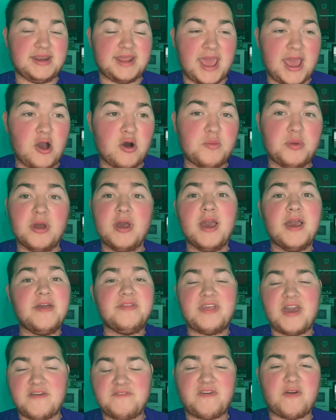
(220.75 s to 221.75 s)
help,
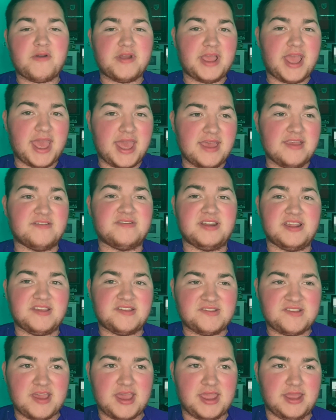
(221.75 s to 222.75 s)
they're very easily
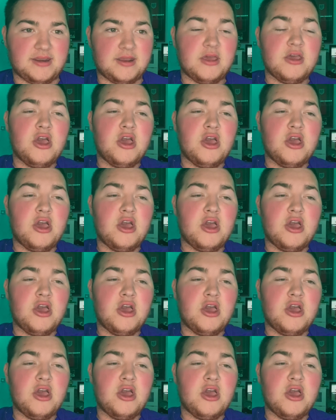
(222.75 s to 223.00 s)
seen.